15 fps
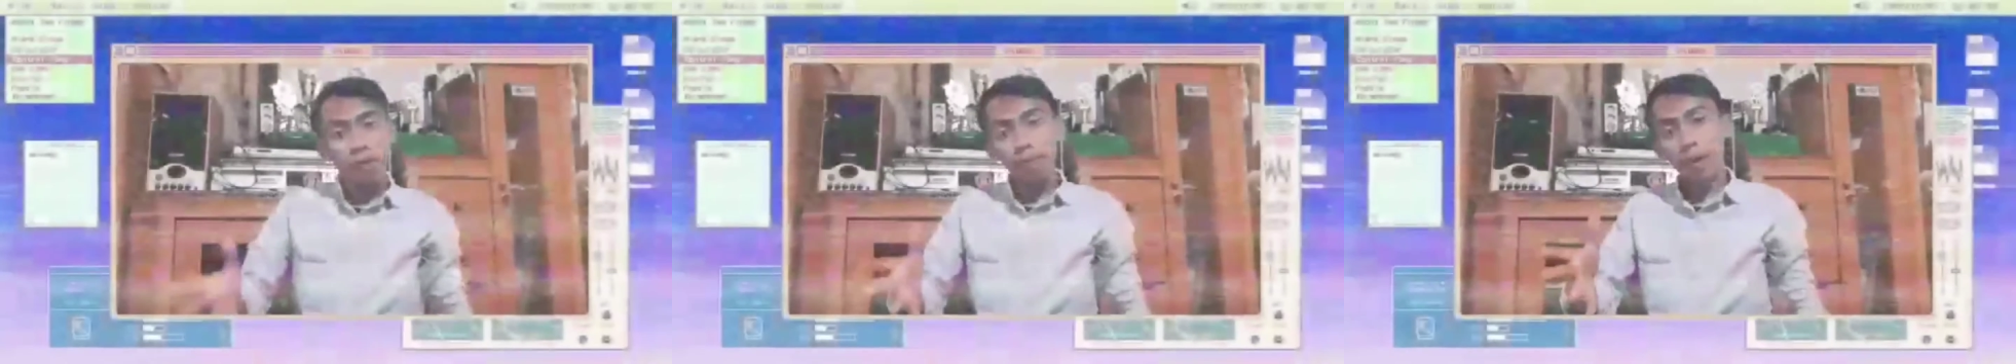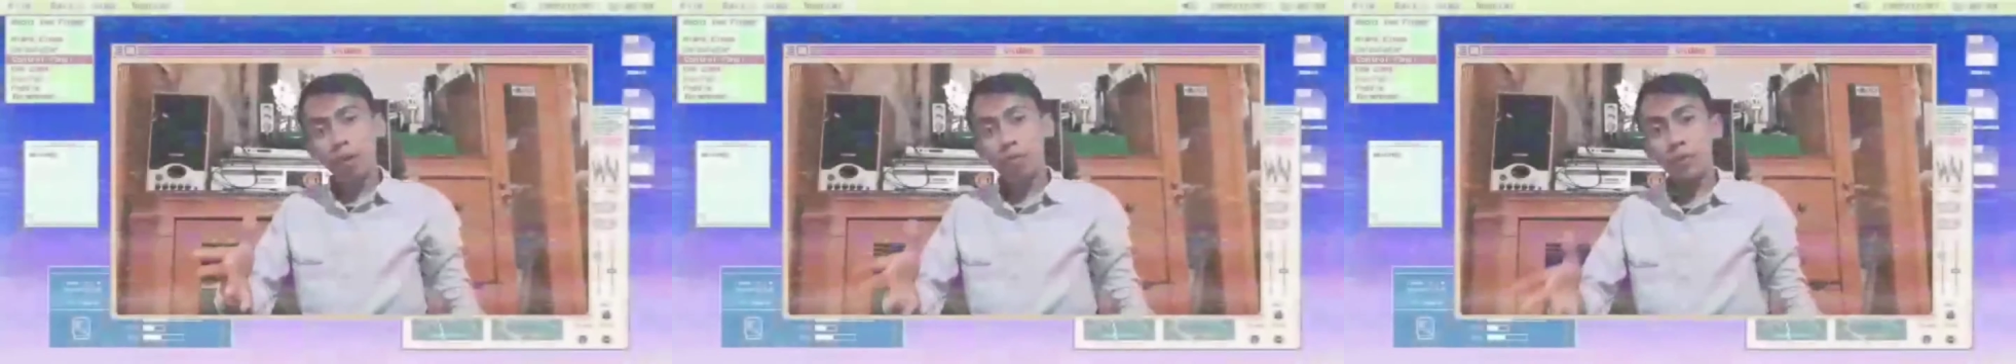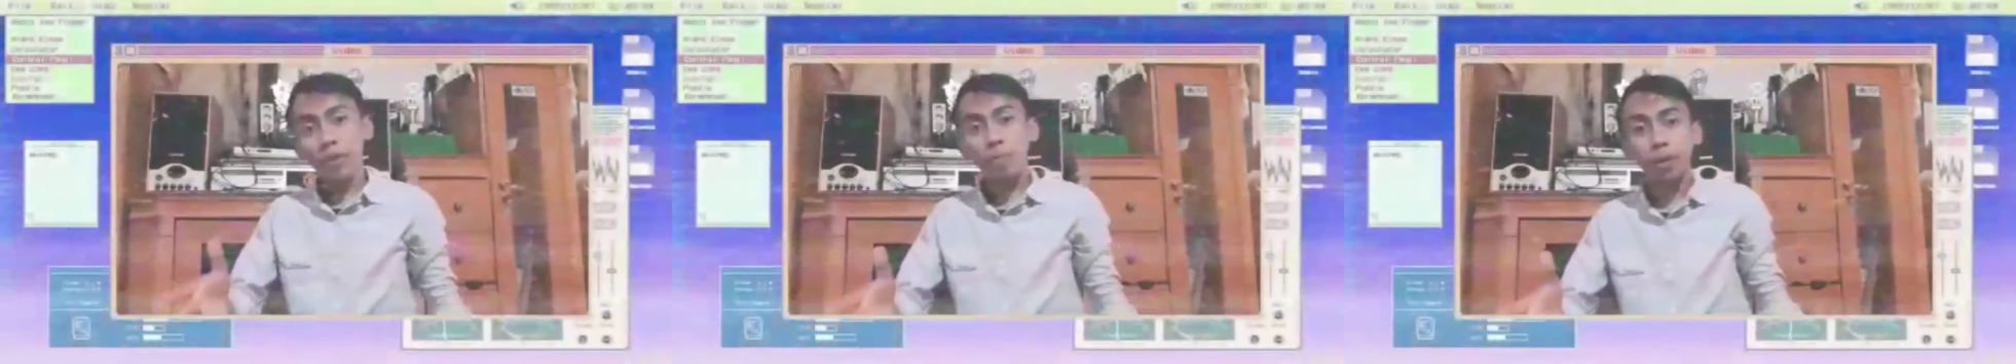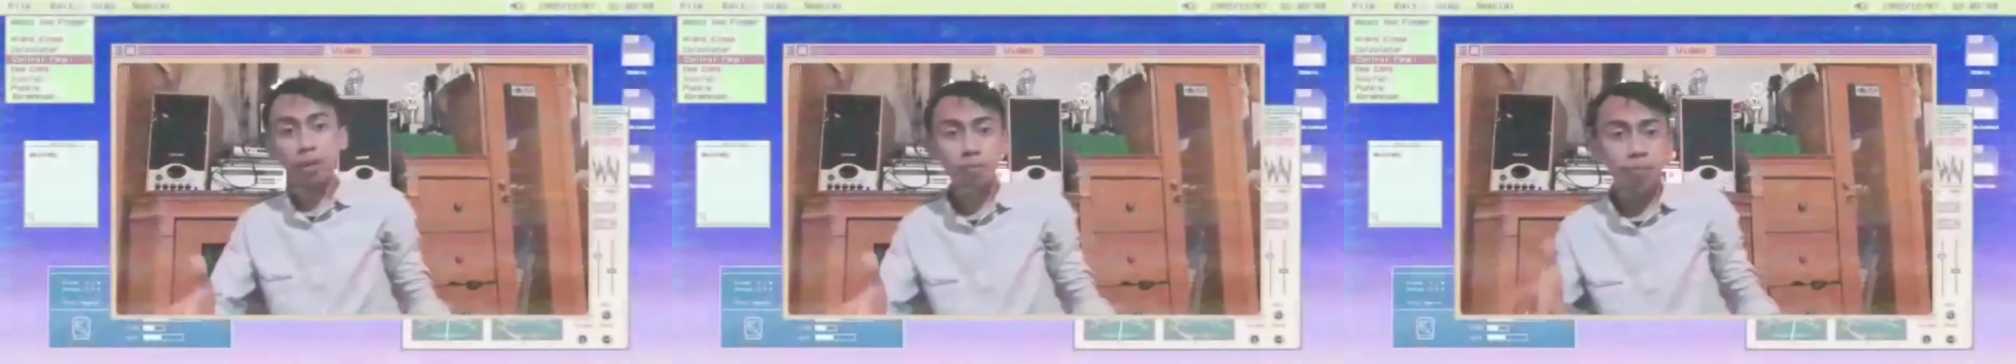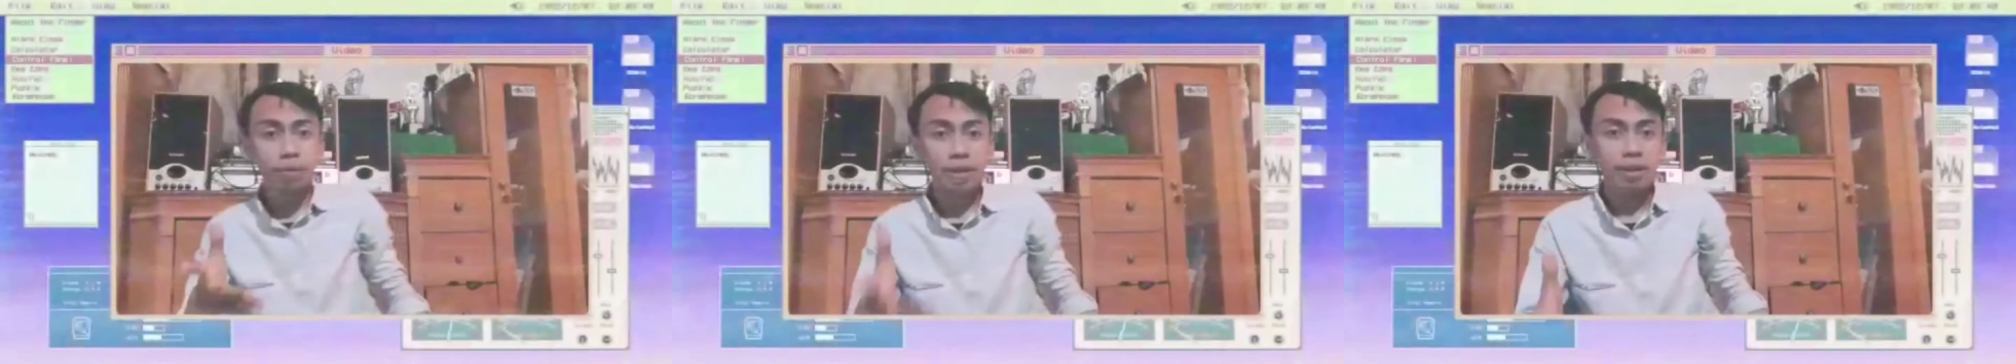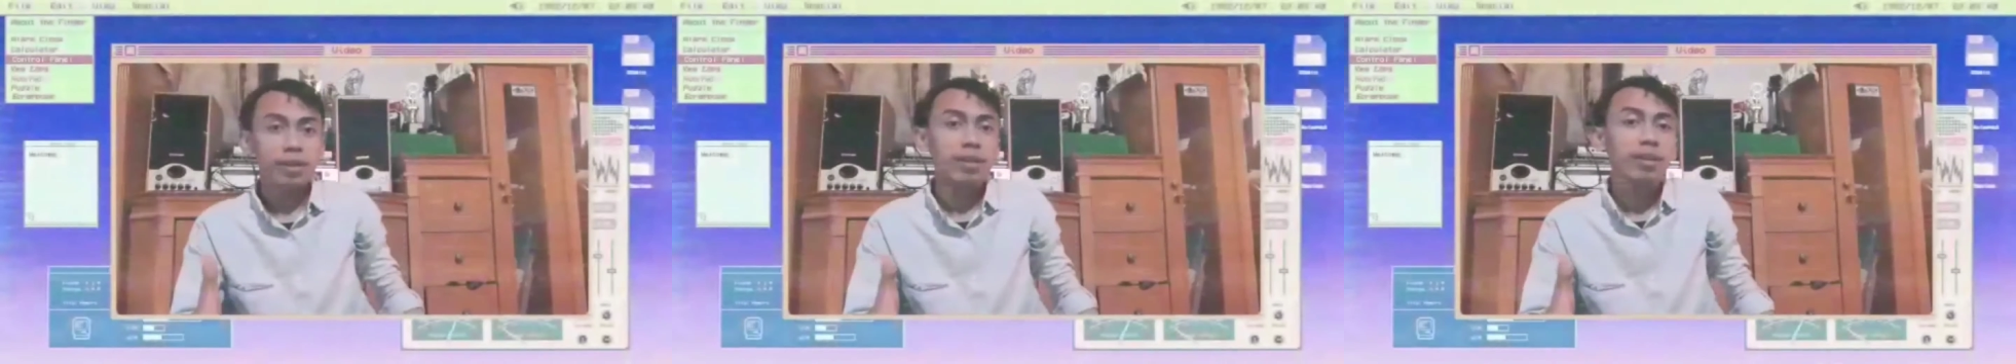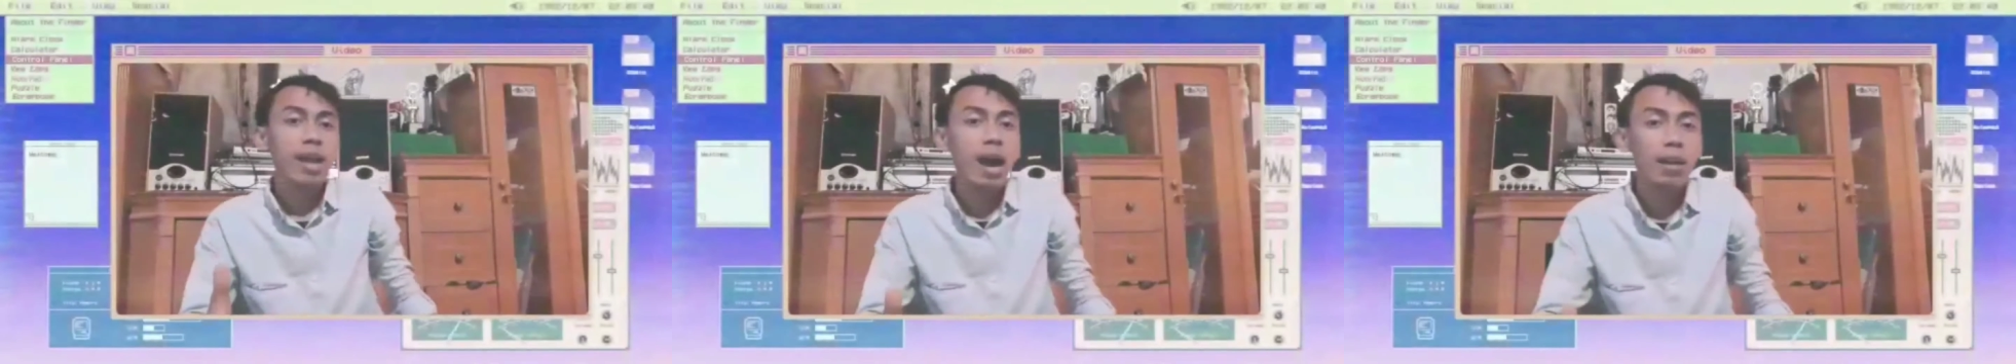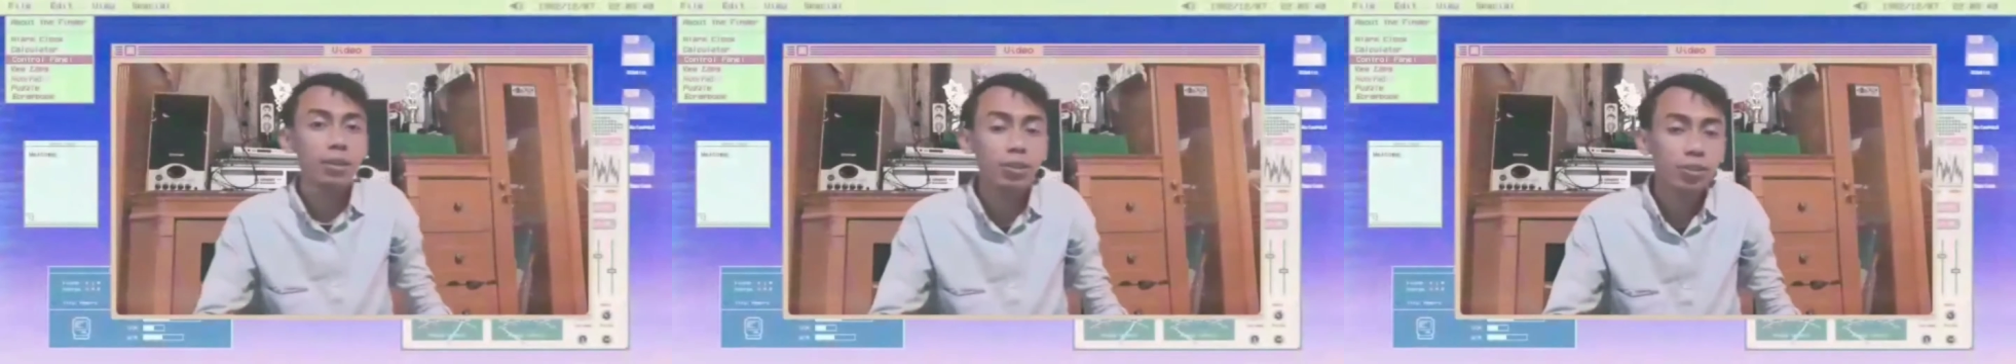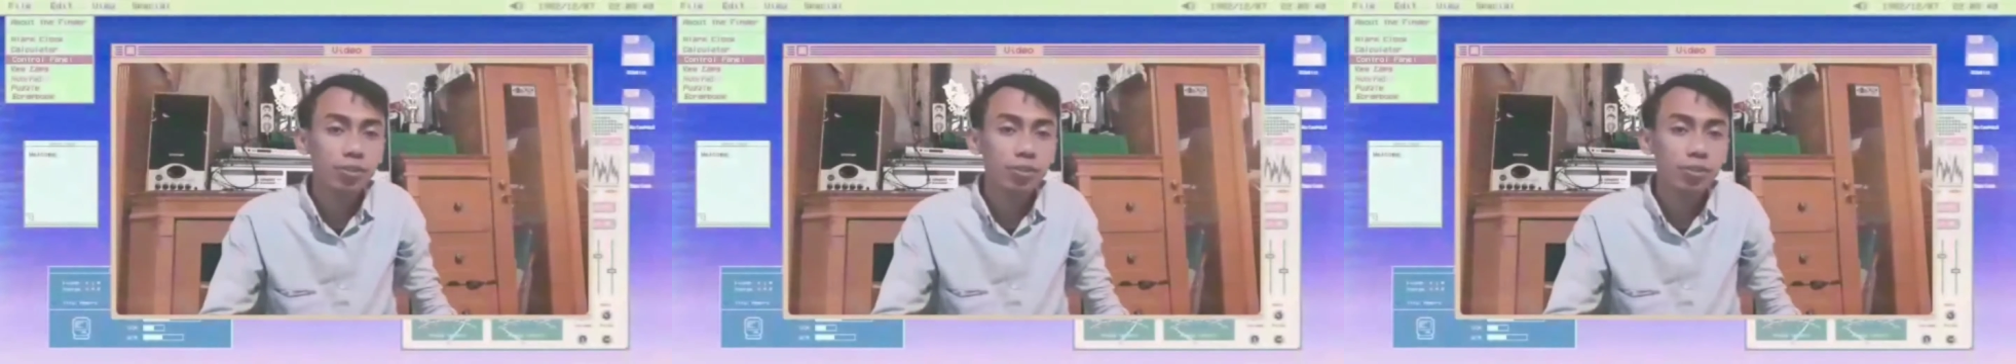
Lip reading: agreement means that